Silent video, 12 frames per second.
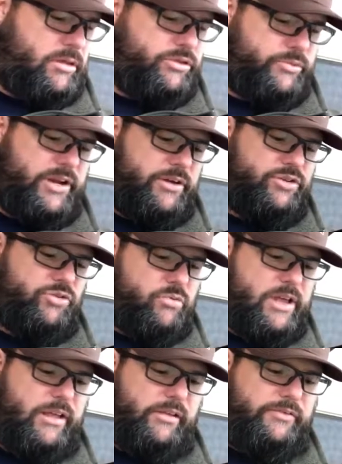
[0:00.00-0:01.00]

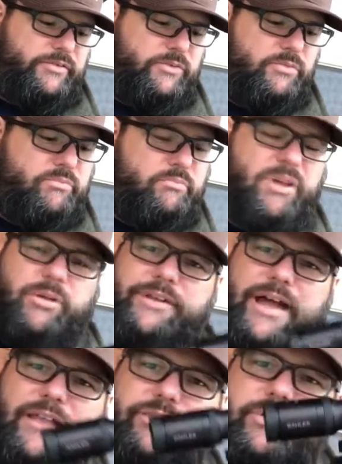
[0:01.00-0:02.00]
3-12 mil
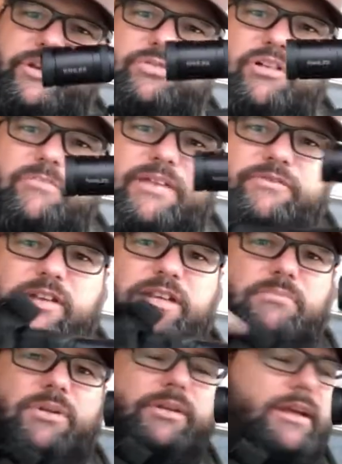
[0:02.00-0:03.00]
dot, 3-12 by 50
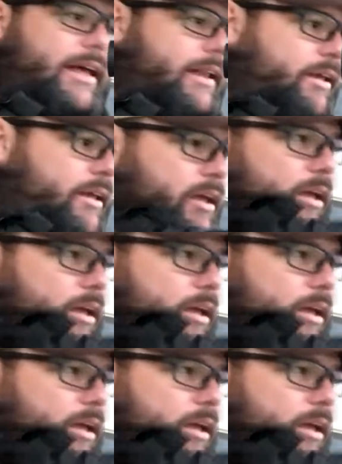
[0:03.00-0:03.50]
mil dot.